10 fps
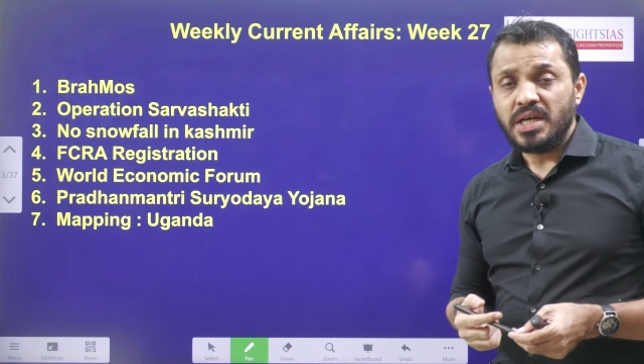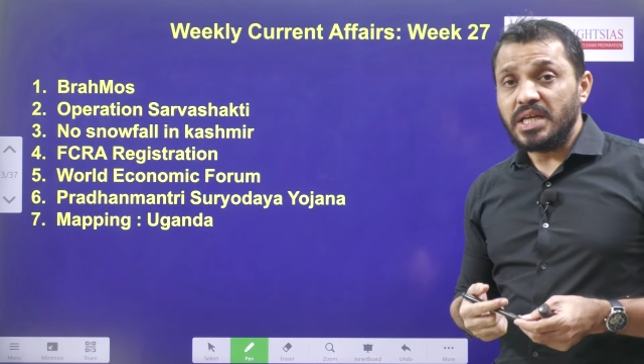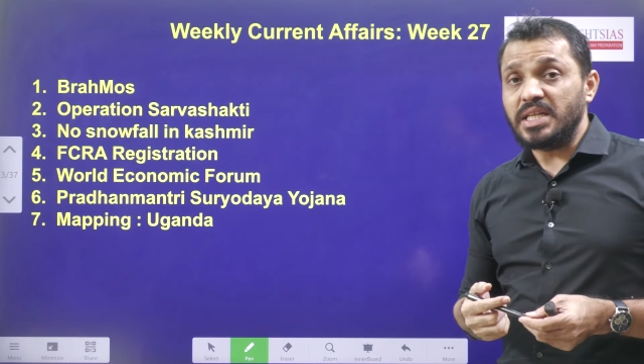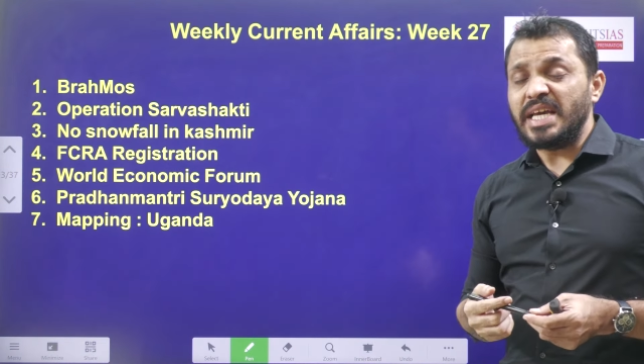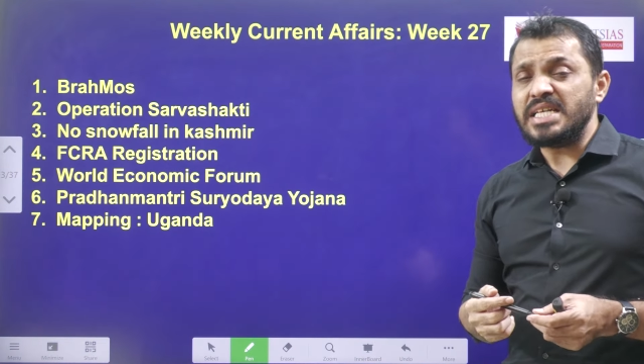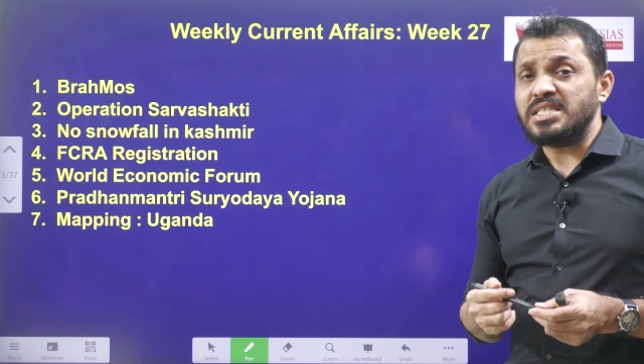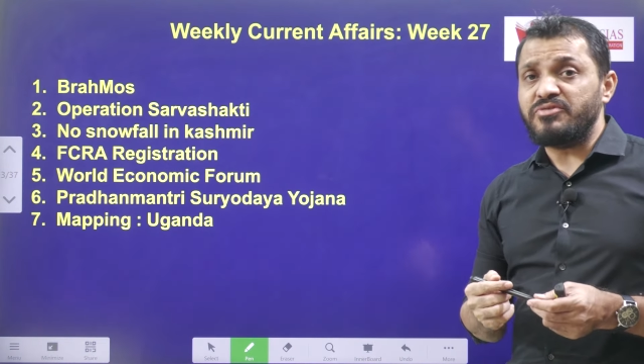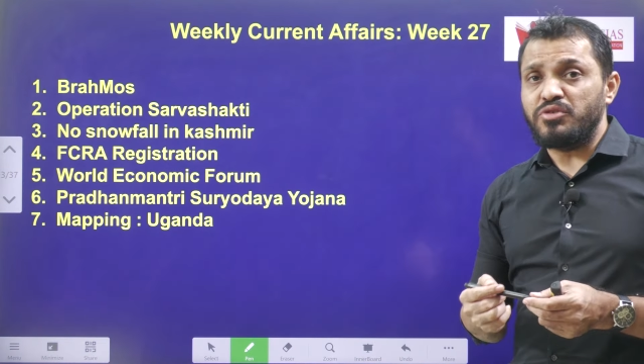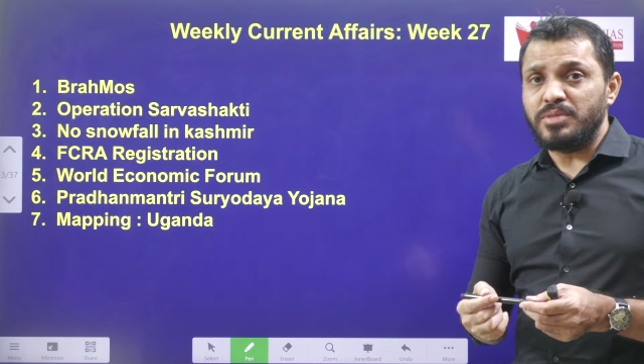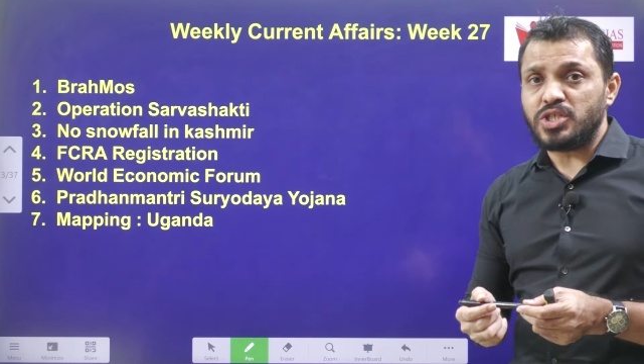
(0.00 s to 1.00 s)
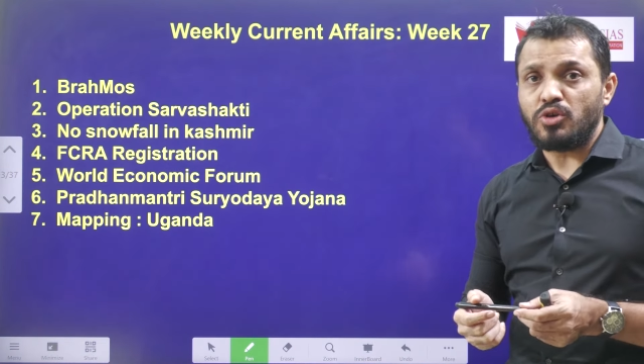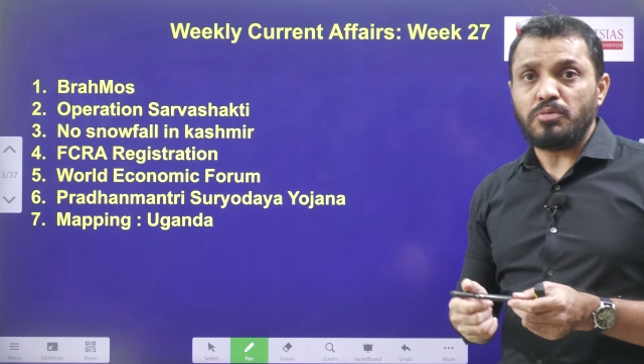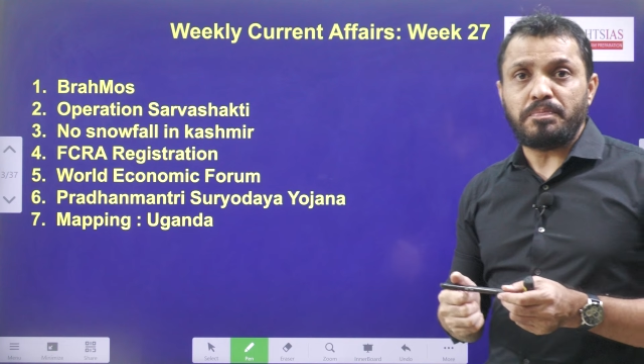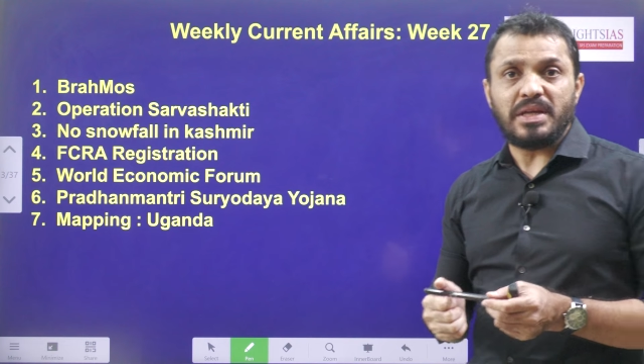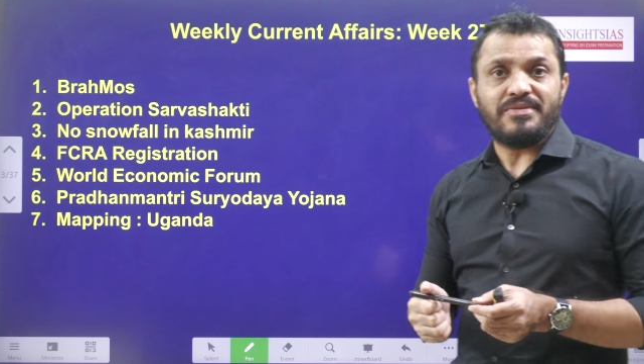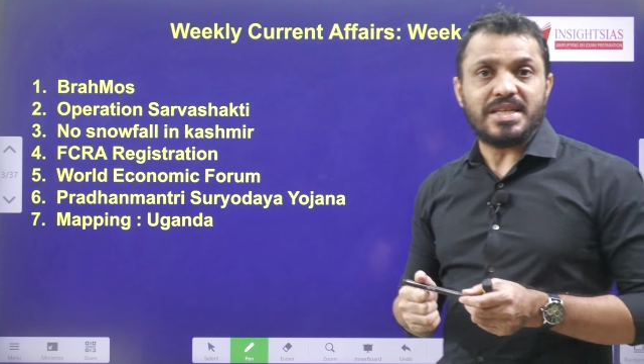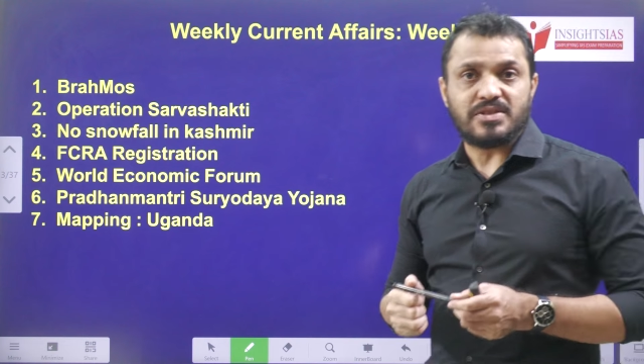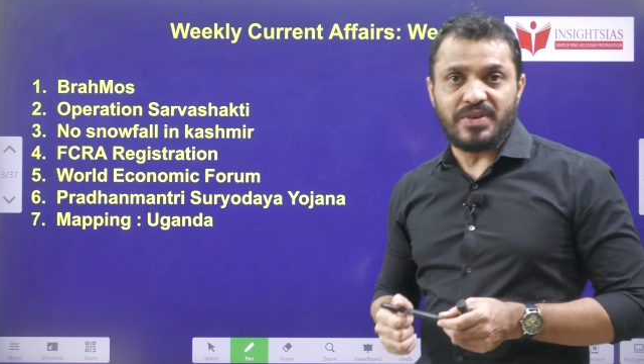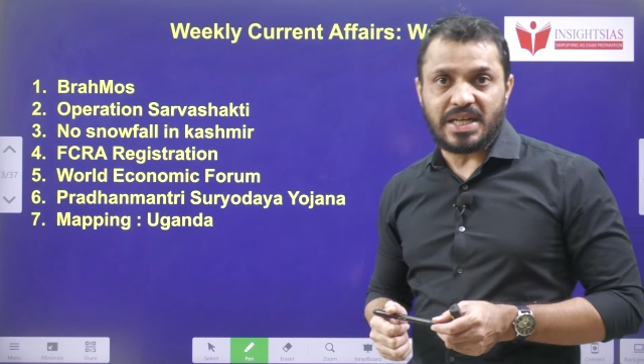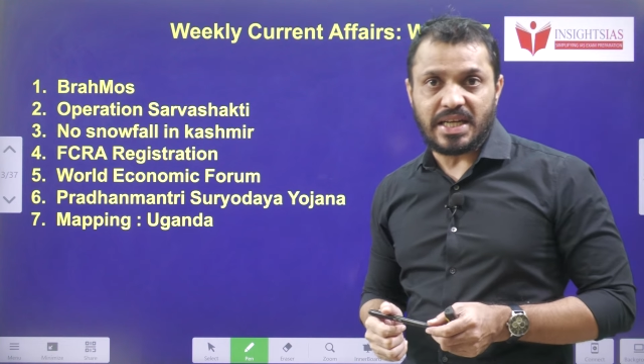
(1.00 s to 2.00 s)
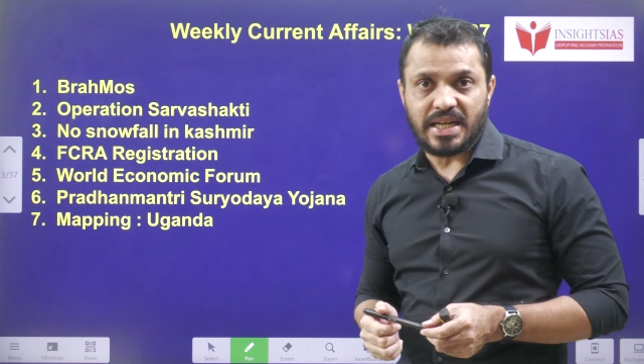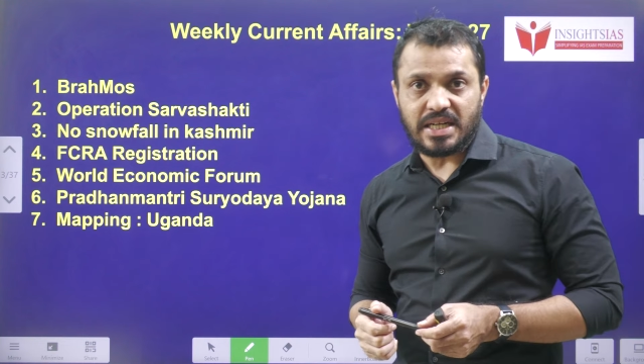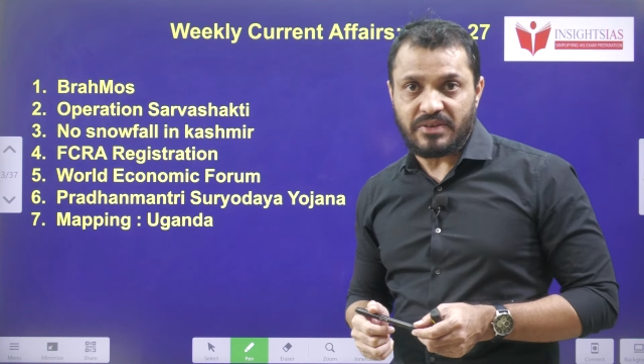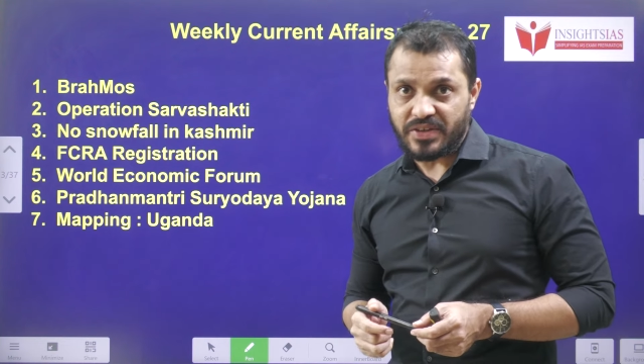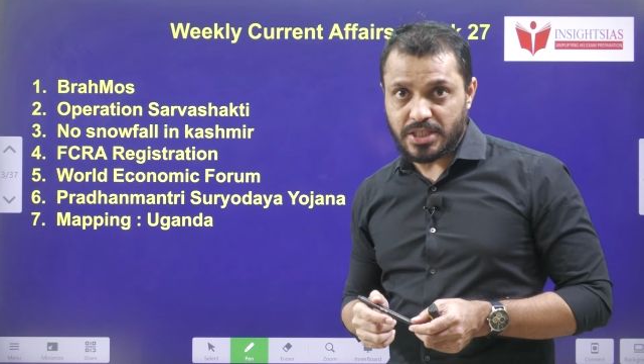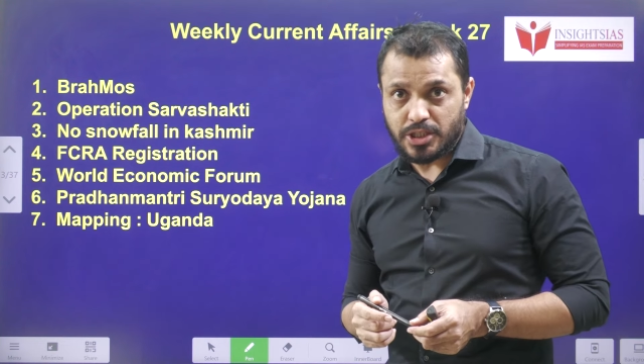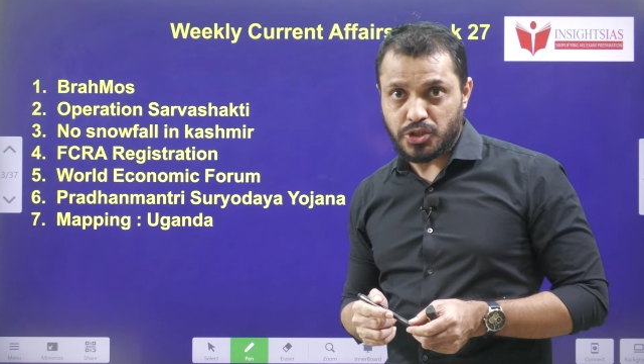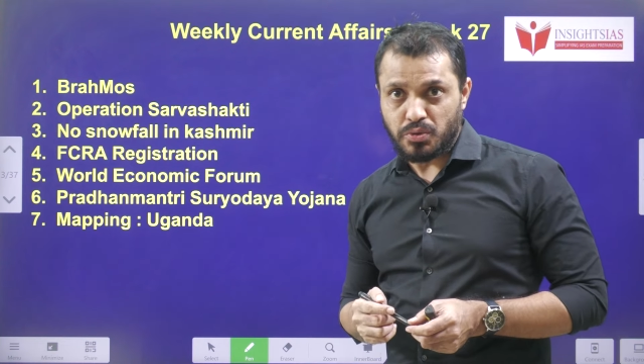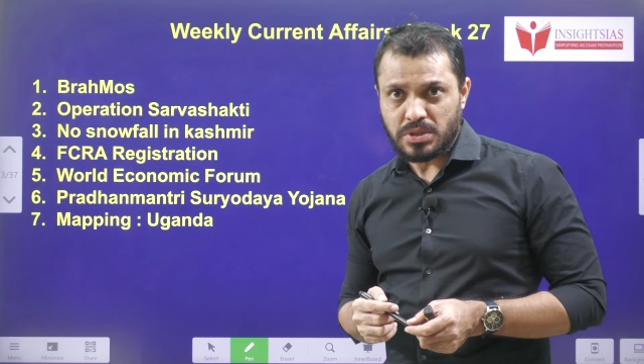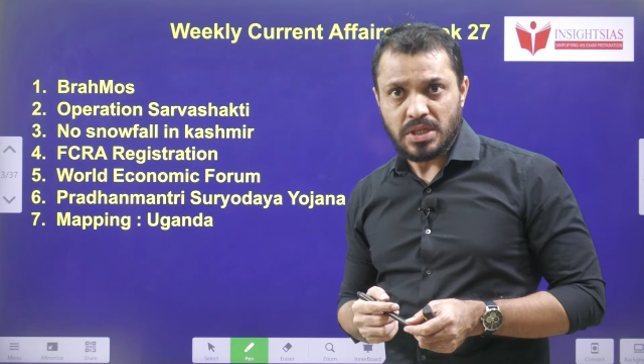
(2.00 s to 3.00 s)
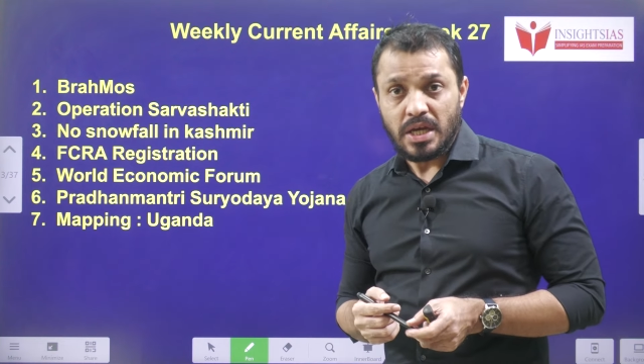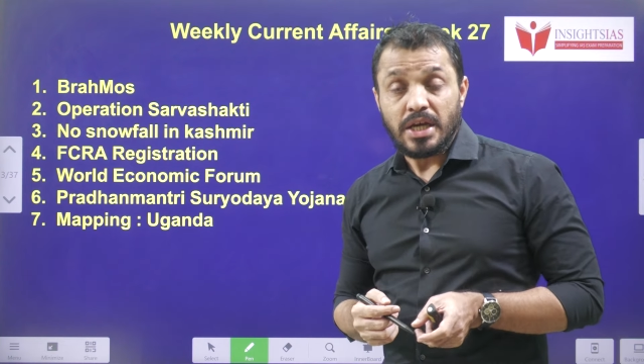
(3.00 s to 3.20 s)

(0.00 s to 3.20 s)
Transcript: In case if you miss out previous weekly current affairs issues,